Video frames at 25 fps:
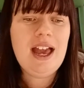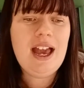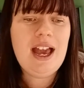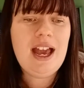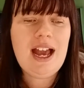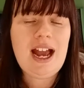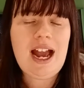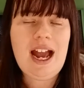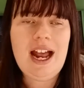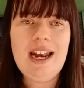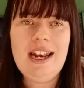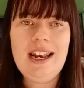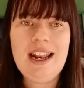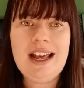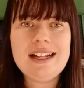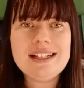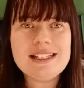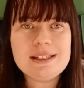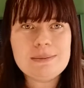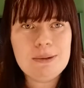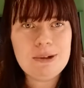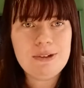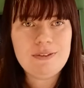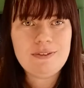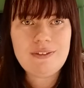And
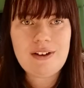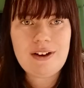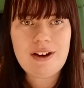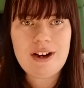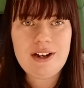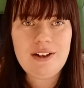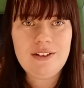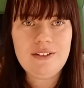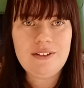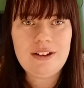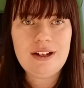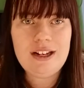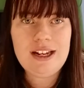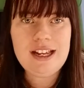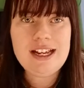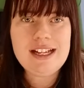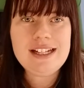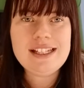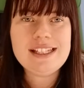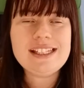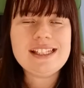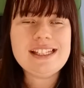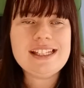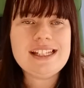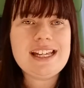last but very not
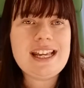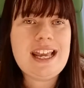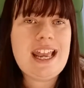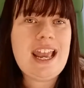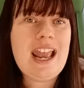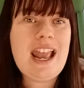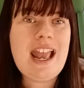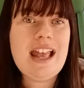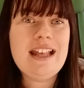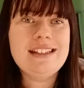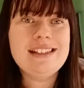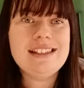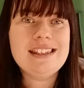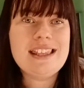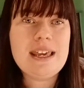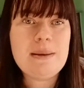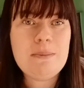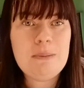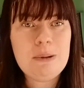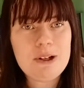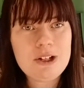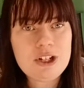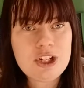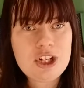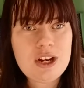least is
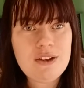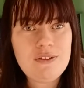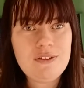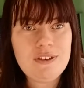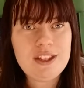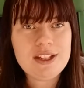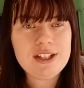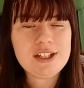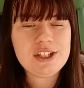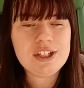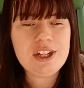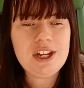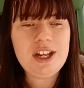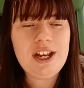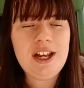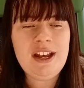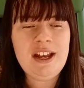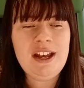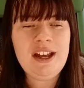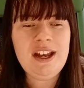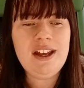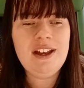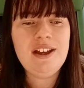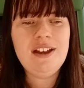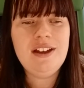the plushie for this
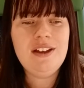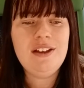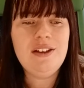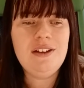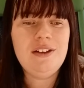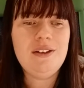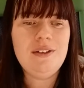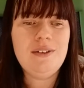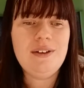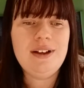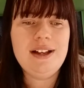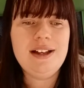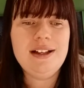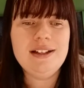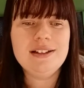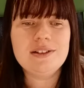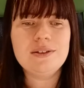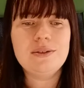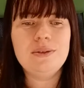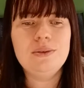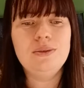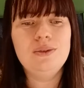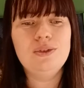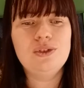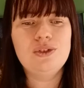year, who is
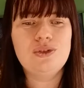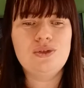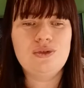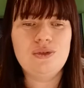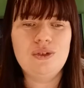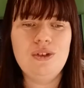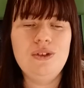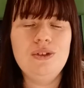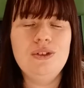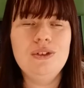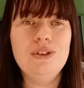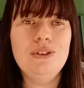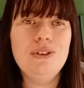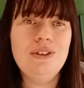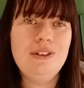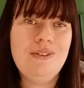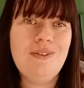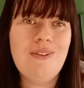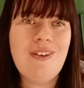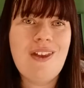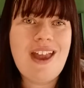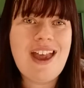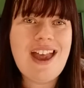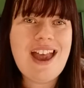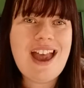called Strudel
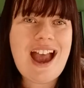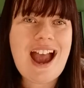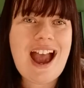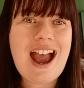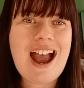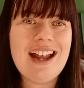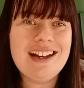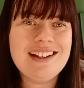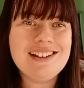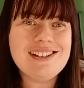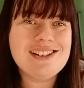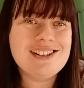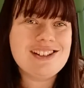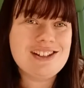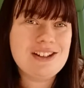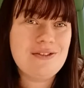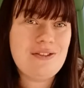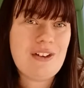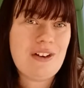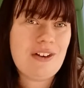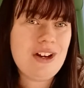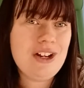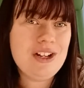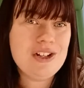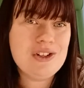and does look
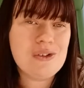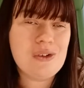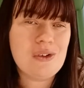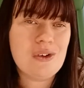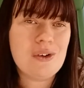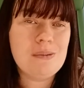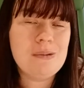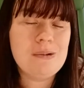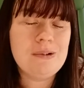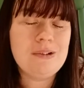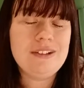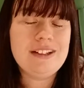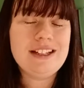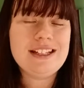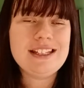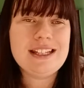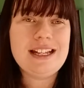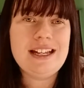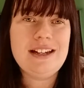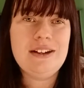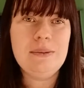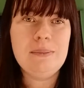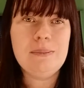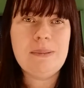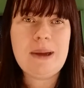very adorable. It's a
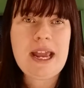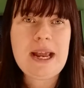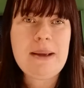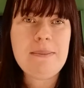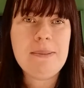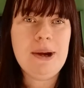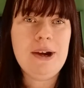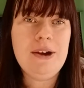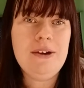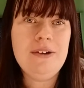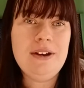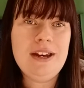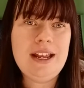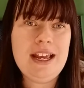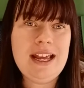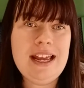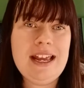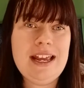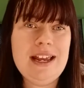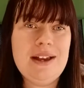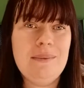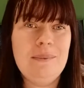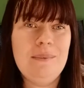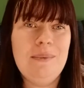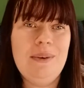little bay
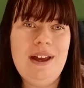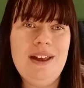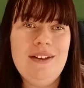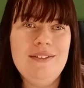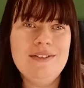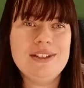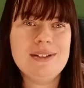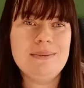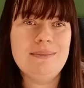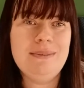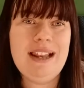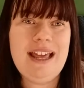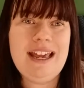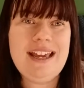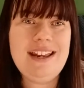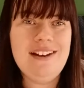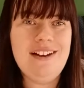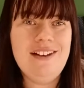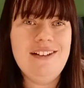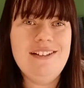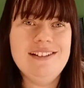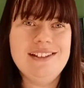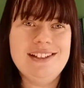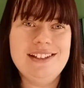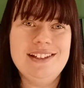pony with some
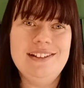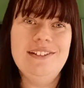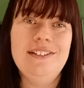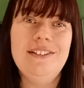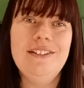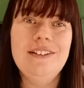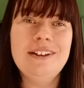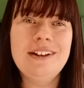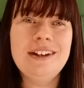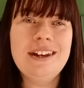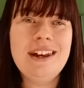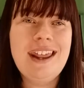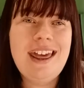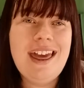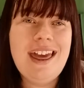lederhosen on,